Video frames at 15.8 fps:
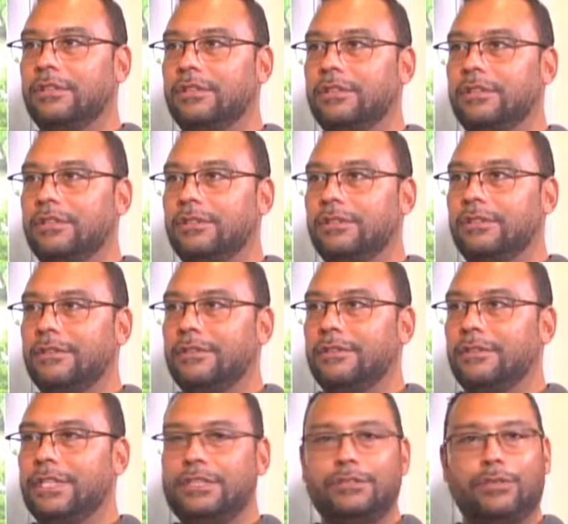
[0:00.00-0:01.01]
Wow.
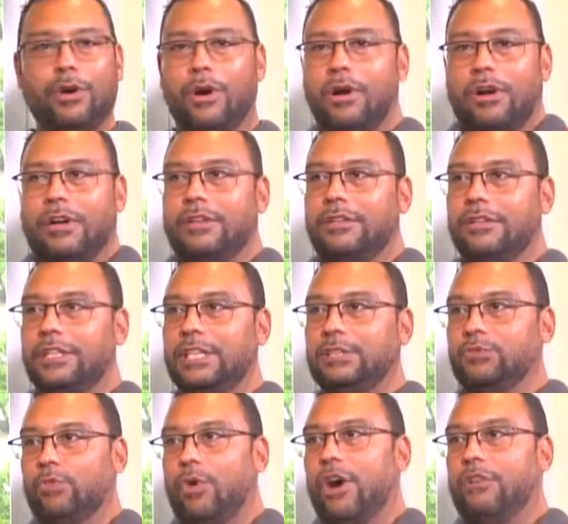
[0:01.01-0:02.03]
It's gone.
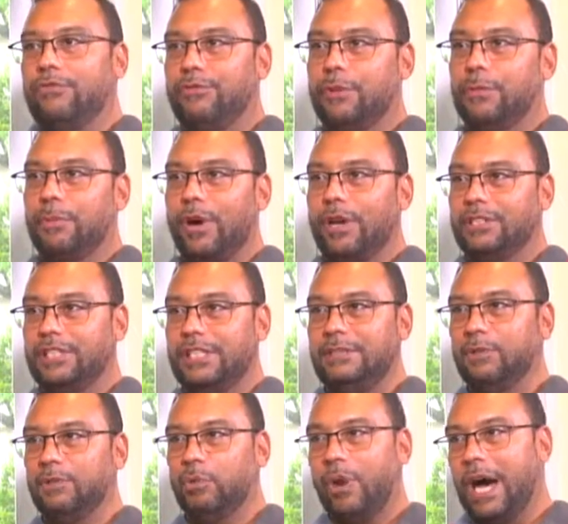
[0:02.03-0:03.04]
There's one football
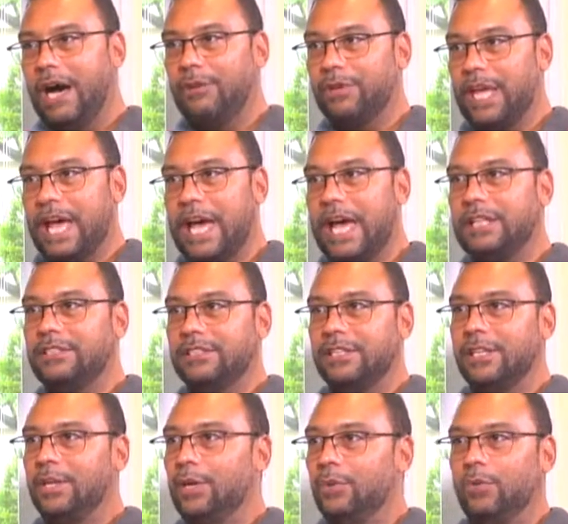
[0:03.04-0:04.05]
team, the Wildcats,
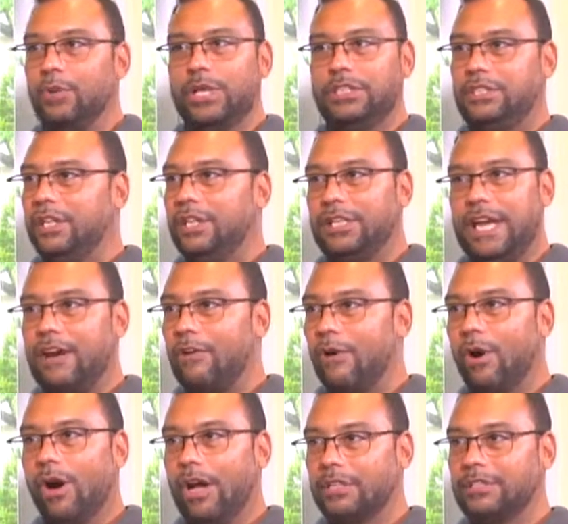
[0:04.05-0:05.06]
which they're
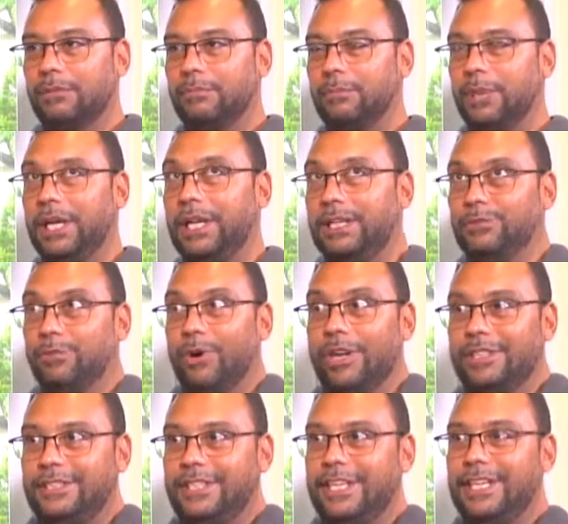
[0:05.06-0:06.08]
awesome, but it's
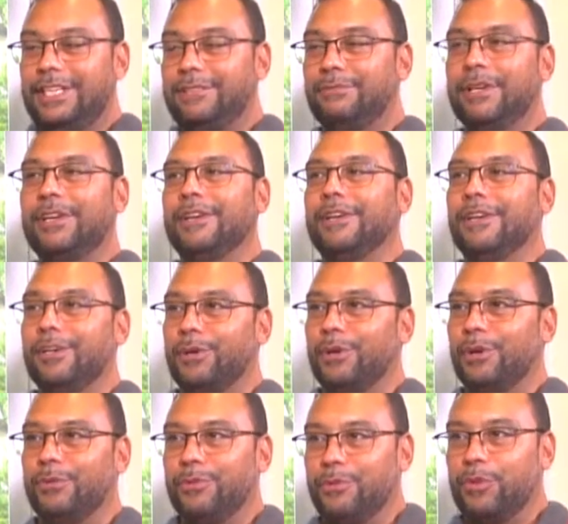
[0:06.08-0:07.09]
one team. You
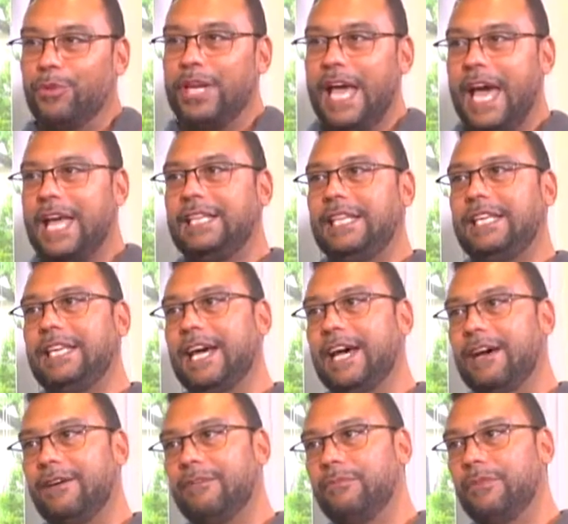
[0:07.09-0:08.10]
know, when we had
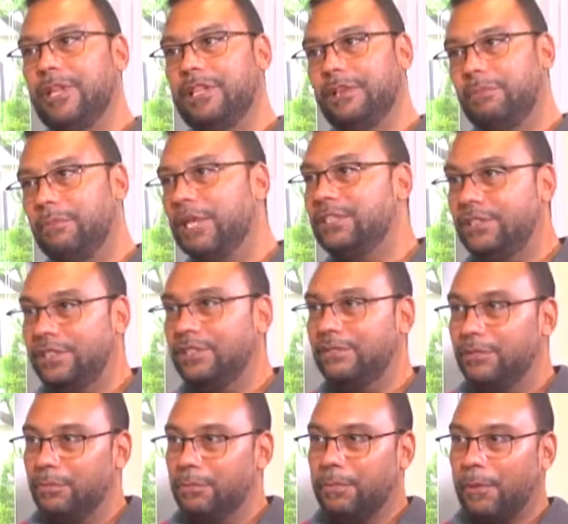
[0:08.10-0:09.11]
the midget
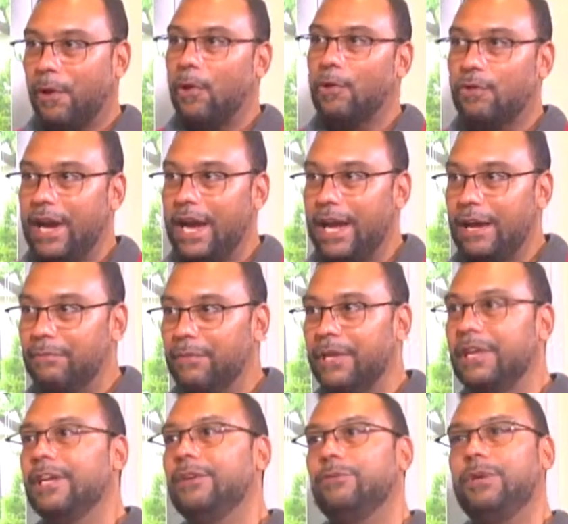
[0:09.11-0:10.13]
program,
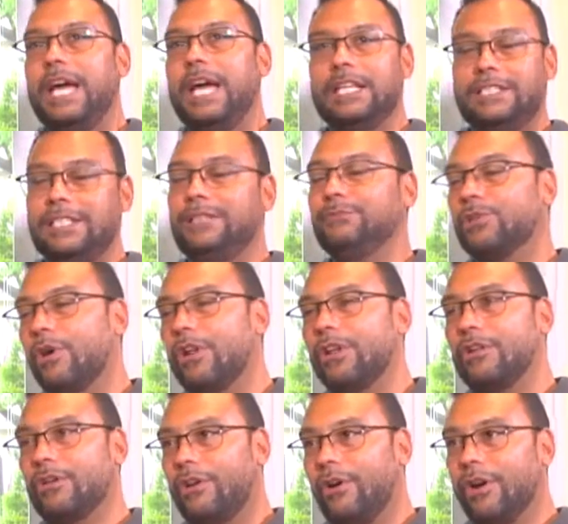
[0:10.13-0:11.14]
we had teams
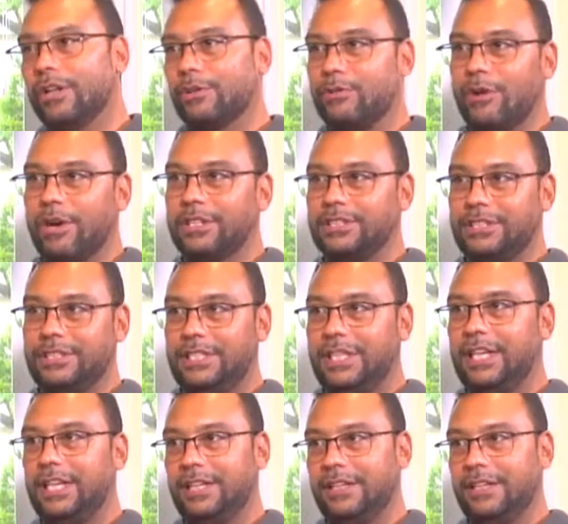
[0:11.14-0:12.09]
all across the city,